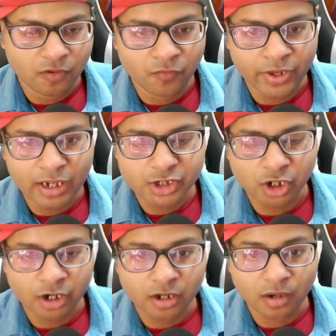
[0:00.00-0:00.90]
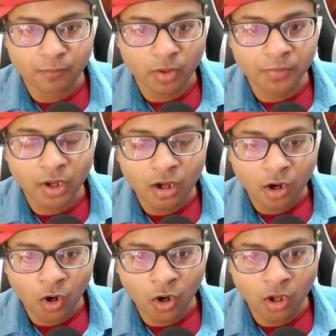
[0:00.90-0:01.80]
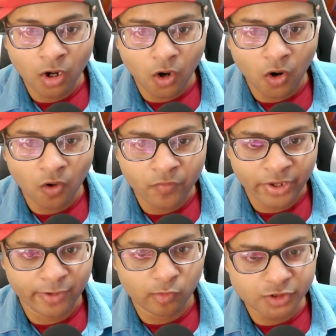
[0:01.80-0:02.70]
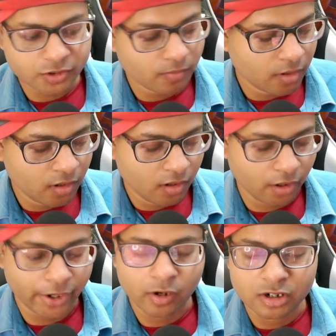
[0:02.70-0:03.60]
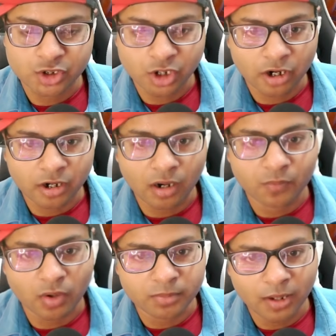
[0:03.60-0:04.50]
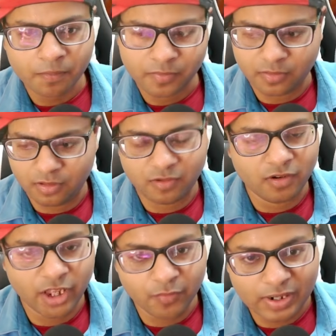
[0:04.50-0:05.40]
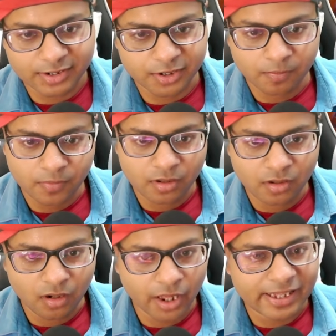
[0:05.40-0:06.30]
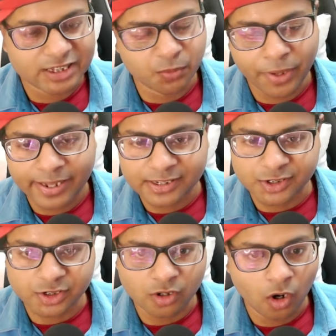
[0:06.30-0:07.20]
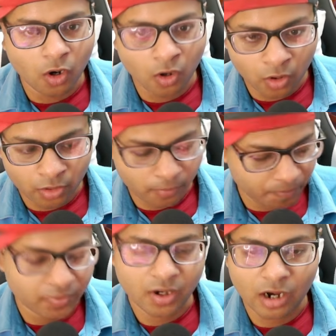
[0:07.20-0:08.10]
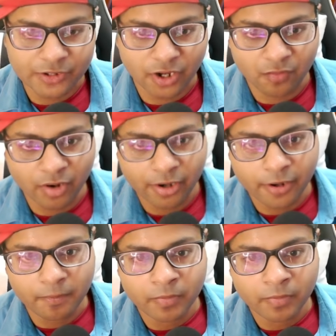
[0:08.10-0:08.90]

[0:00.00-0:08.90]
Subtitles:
Freya shard come from the hall of heroes. Gregory shard come from the event like SPS or other event.